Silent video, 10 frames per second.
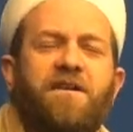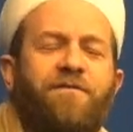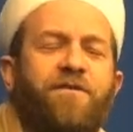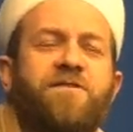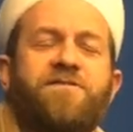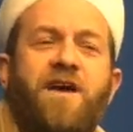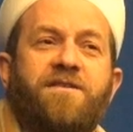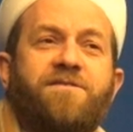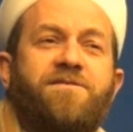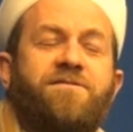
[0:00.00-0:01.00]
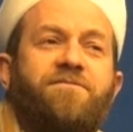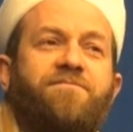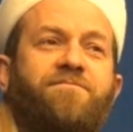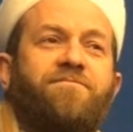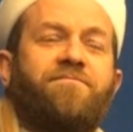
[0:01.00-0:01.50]
different signs.
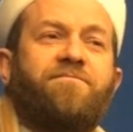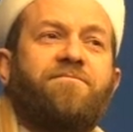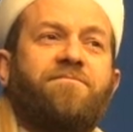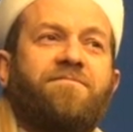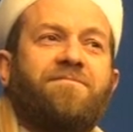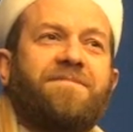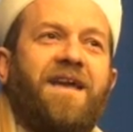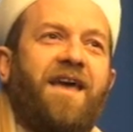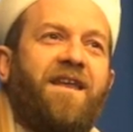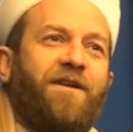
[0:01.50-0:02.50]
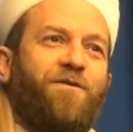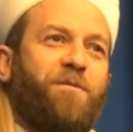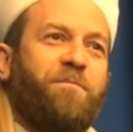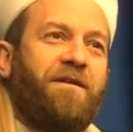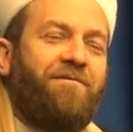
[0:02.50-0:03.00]
And I
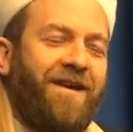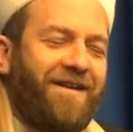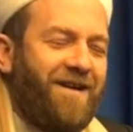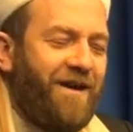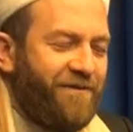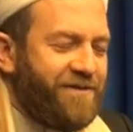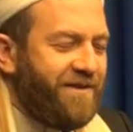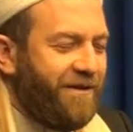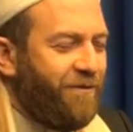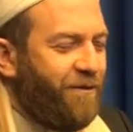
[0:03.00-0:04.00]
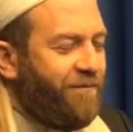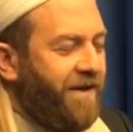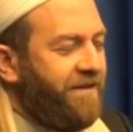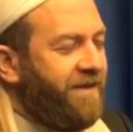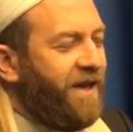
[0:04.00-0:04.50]
don't mean find, obviously, you know,
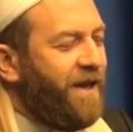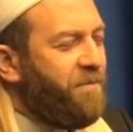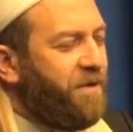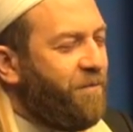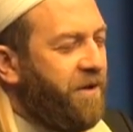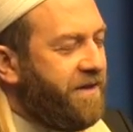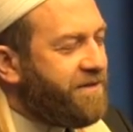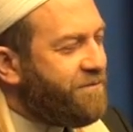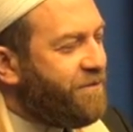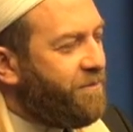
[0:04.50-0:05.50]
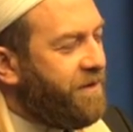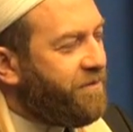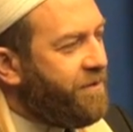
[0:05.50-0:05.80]
finding him in a way that's suitable